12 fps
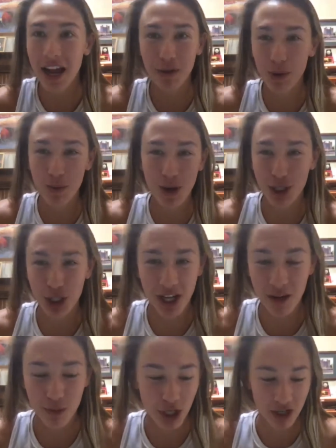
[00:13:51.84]
everyone watched
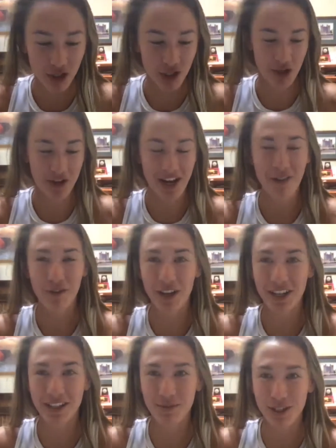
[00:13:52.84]
Game Changers on
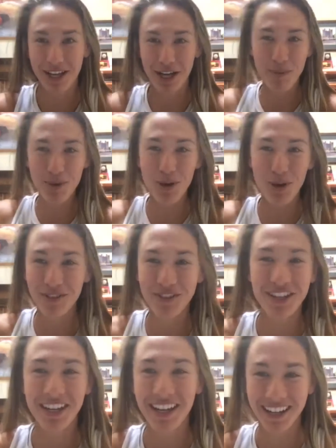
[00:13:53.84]
Netflix and was like, I'm
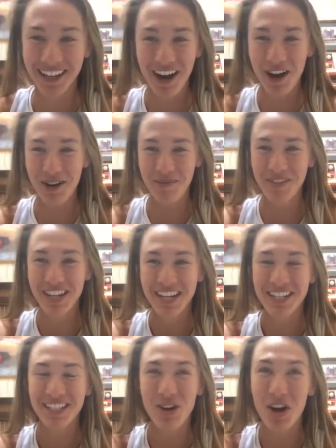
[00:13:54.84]
going vegan.
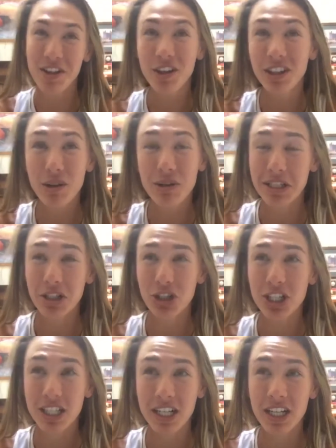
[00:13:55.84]
So I thought that was
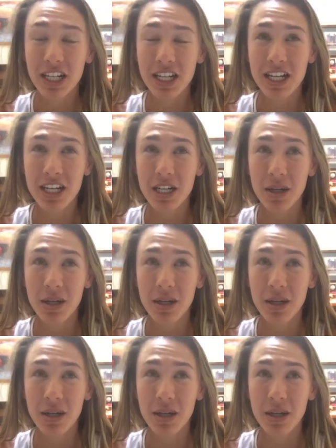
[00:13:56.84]
interesting.